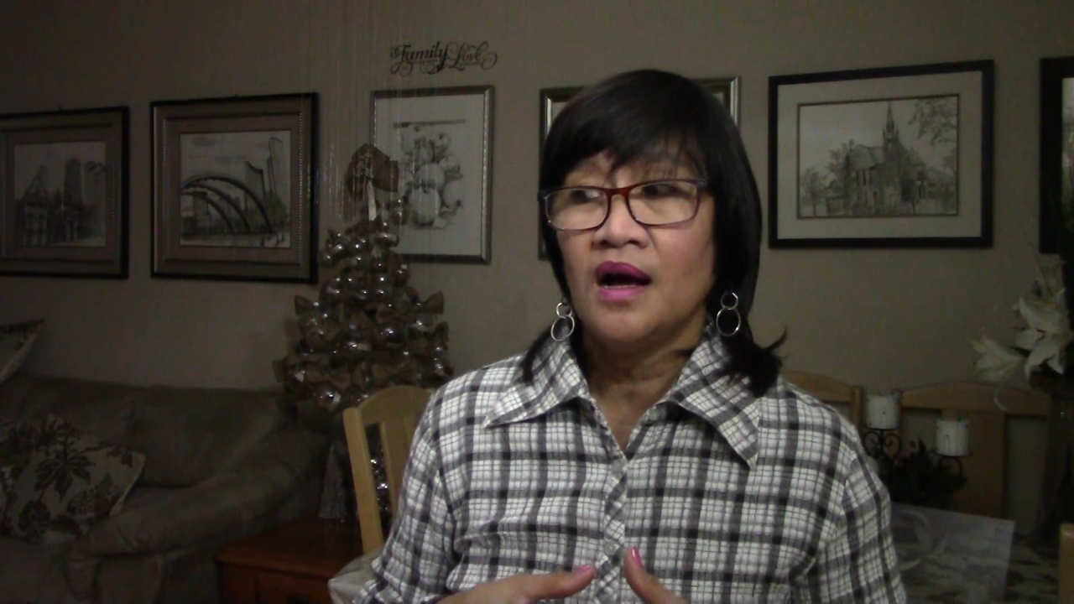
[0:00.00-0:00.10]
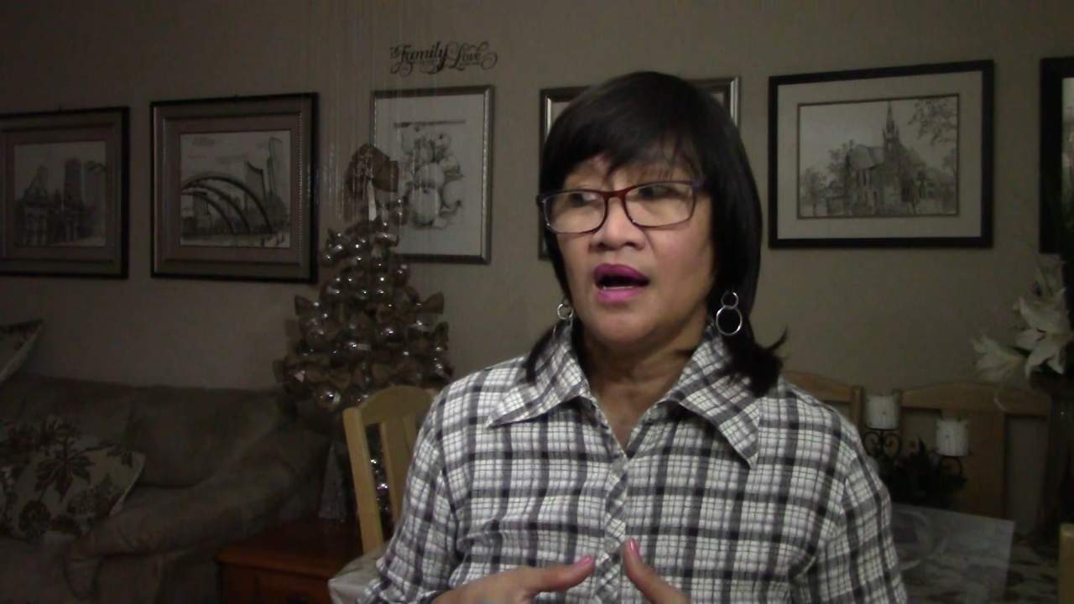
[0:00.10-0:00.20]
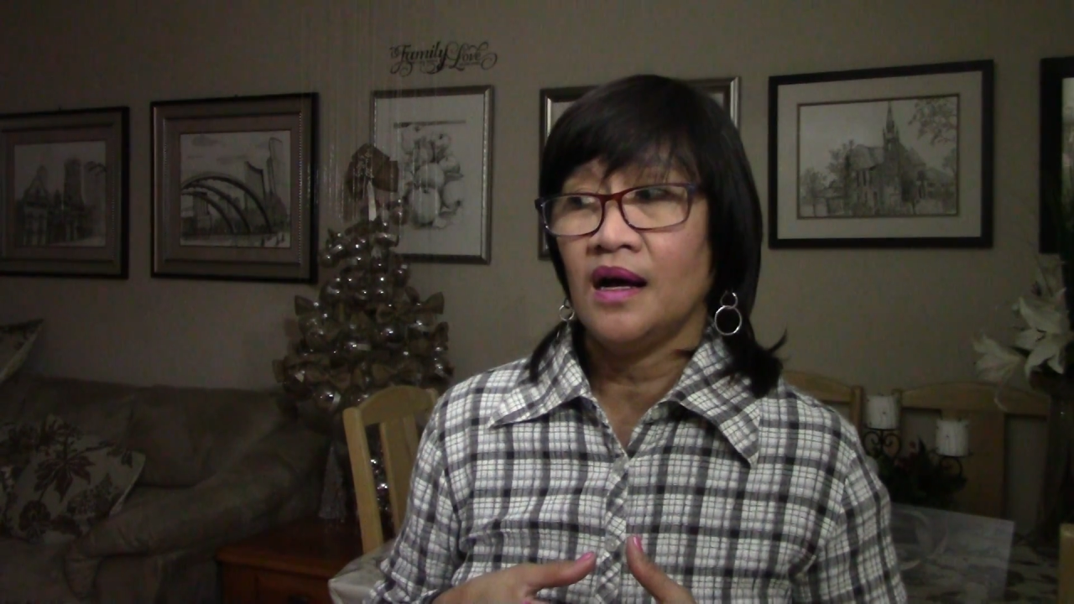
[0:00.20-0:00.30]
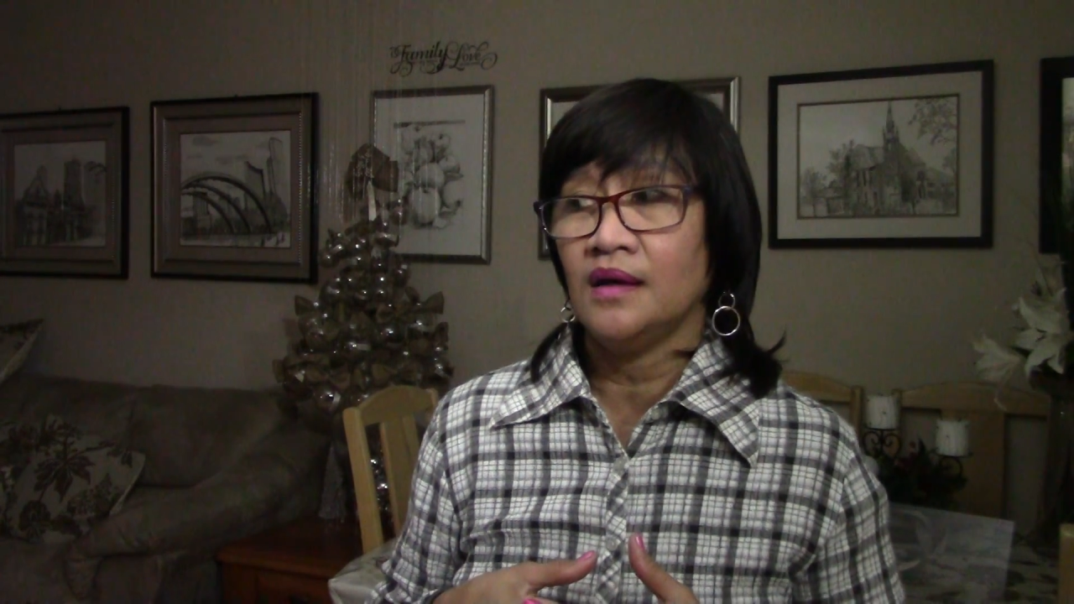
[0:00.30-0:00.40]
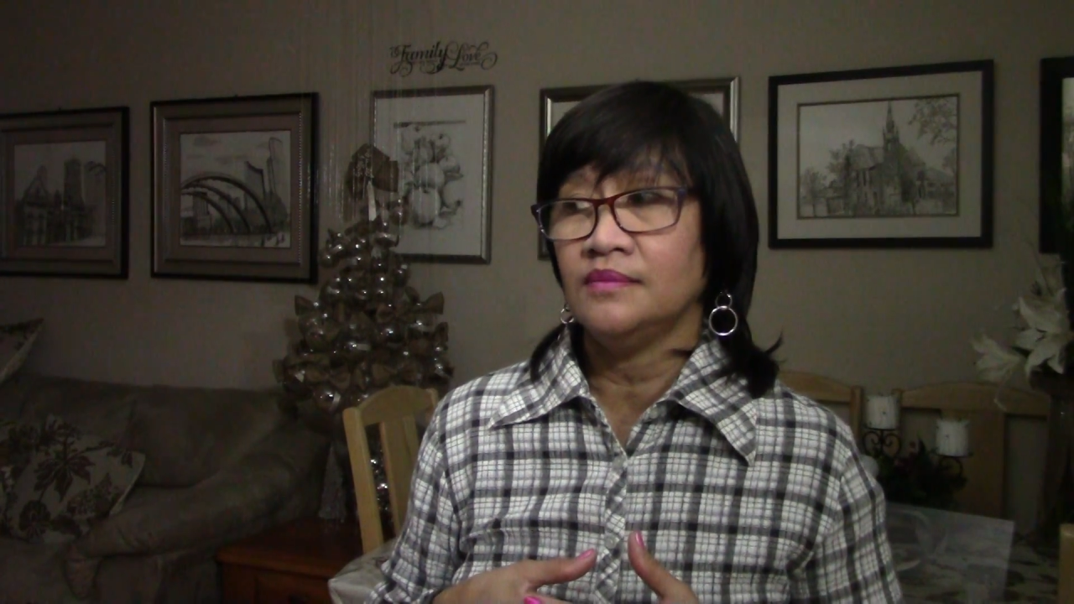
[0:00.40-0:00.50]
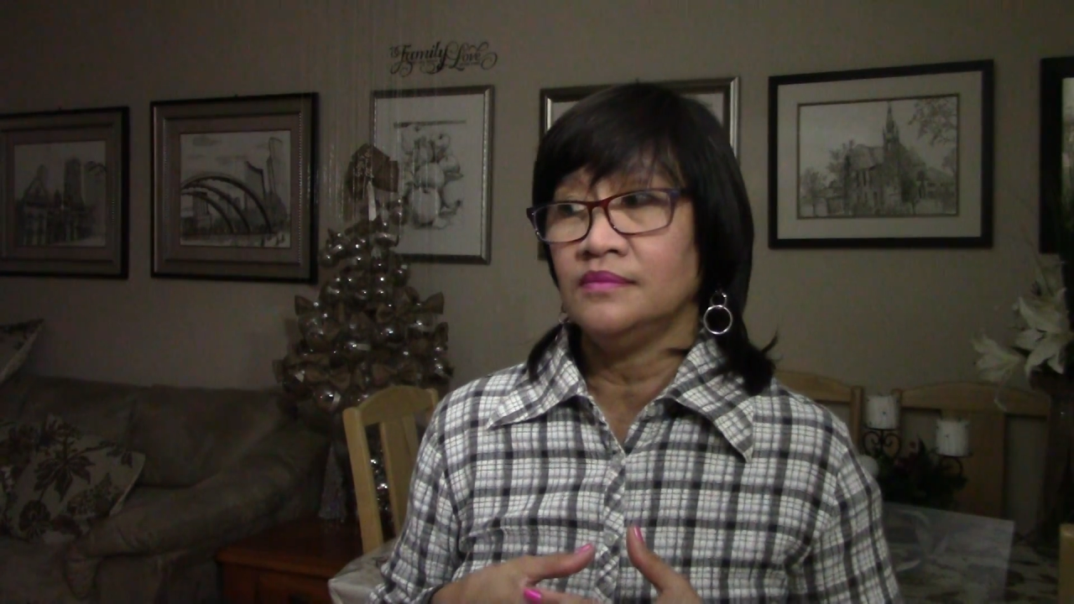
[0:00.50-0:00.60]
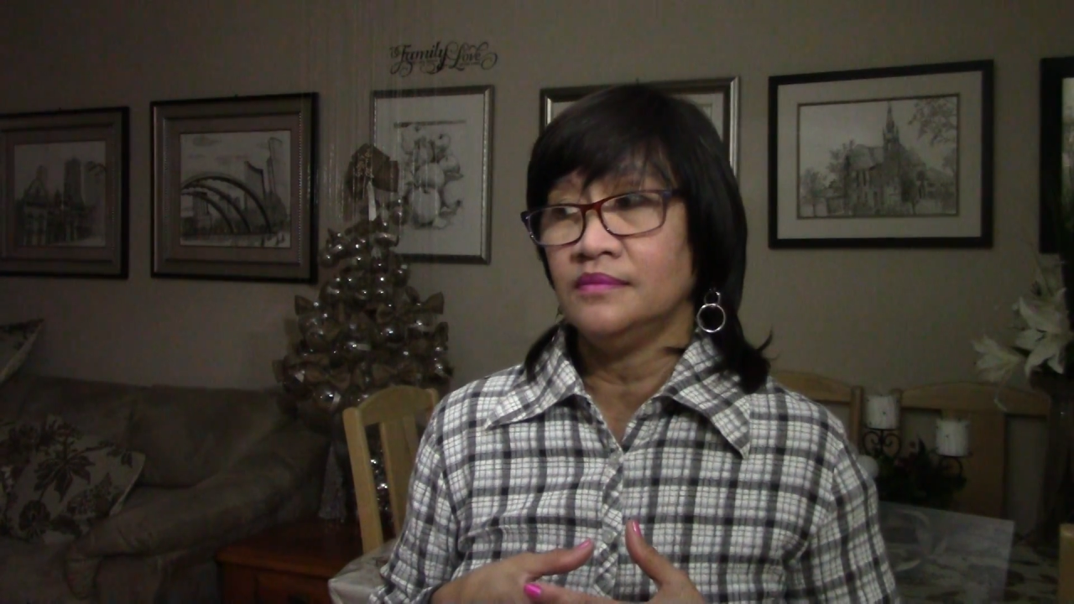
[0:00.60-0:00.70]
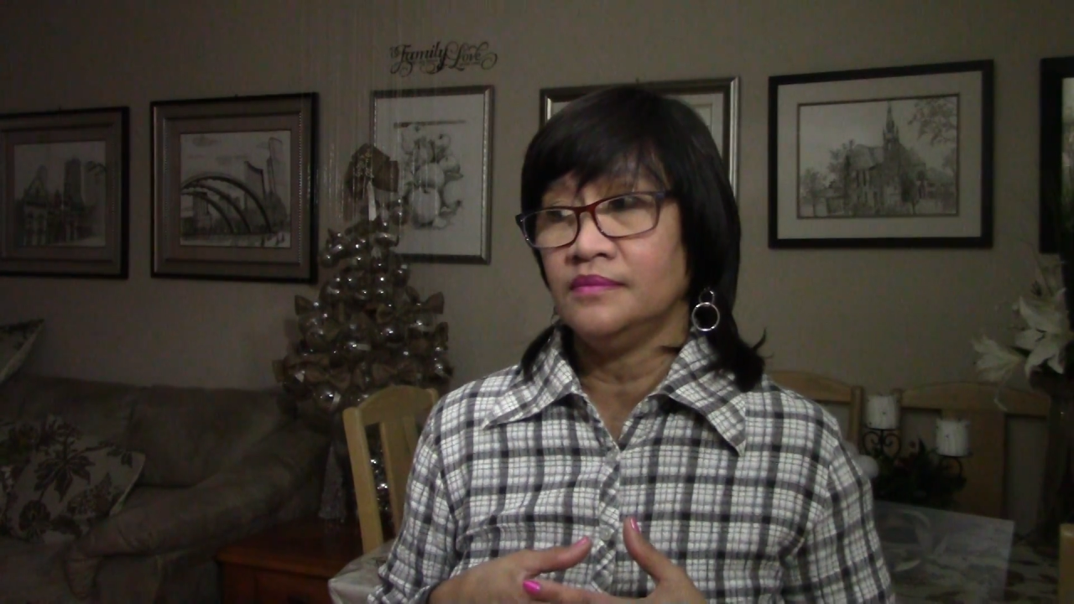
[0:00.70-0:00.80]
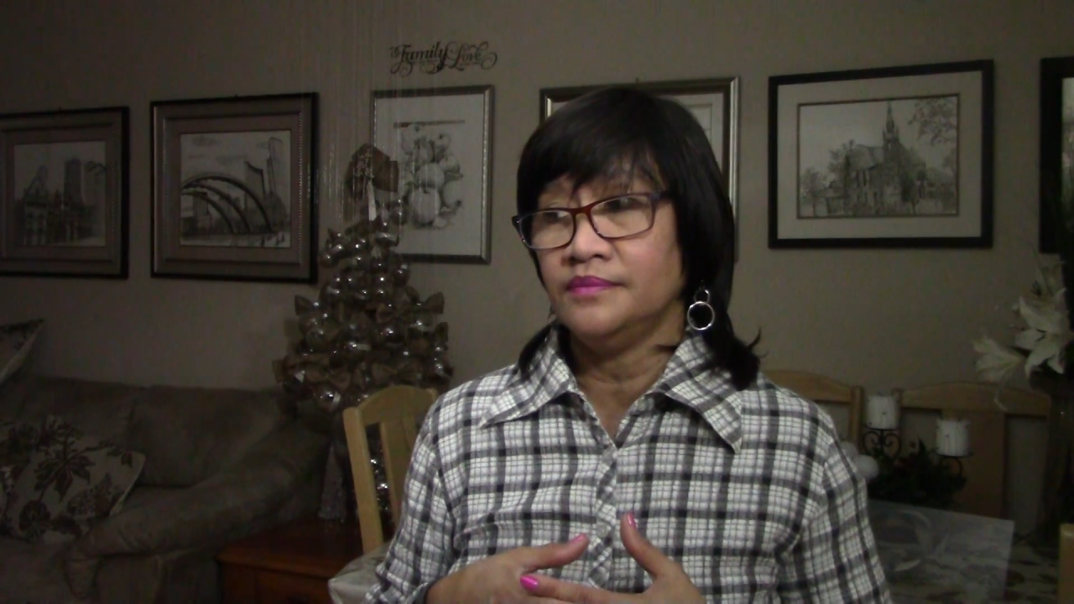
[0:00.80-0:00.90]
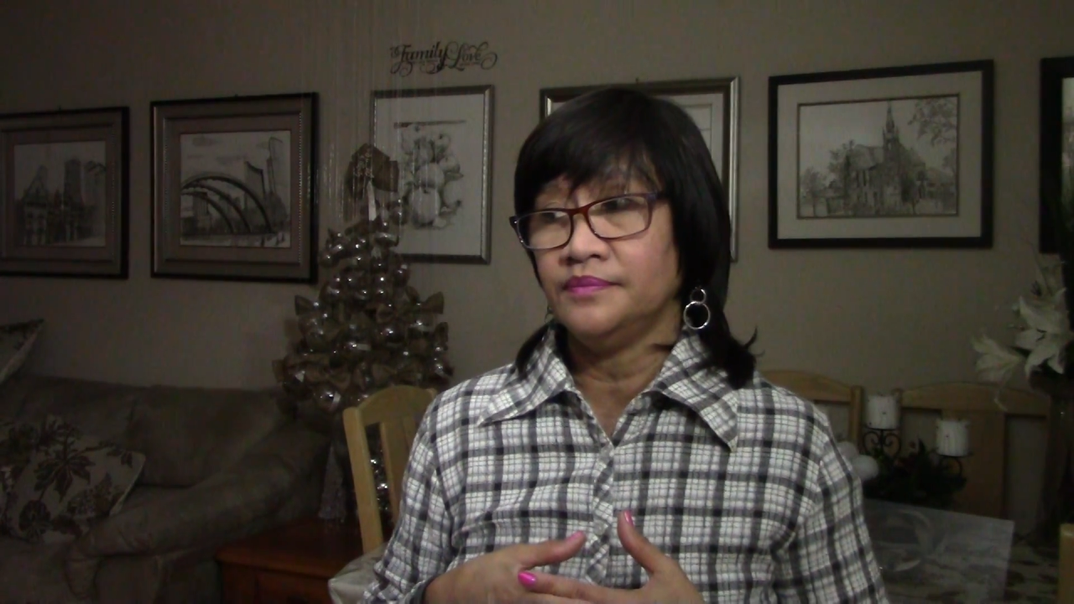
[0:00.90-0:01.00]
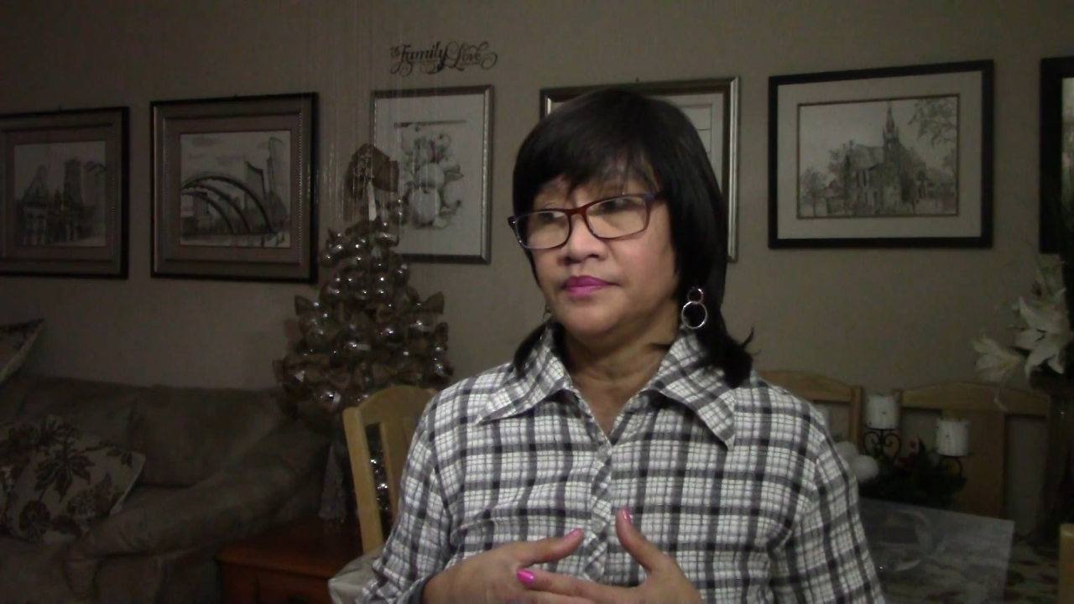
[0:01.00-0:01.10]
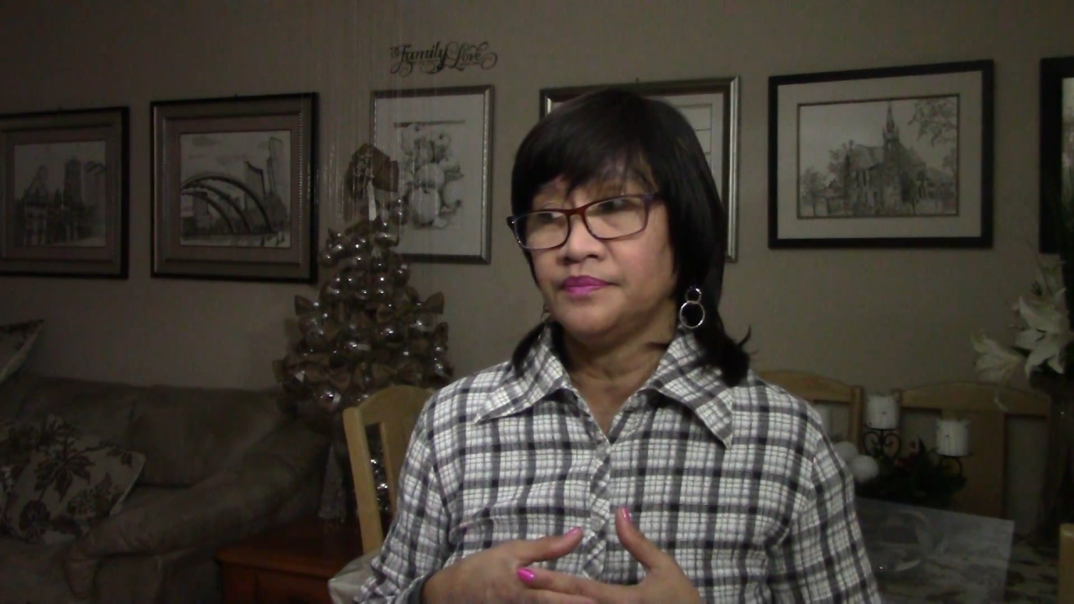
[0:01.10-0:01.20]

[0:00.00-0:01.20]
um,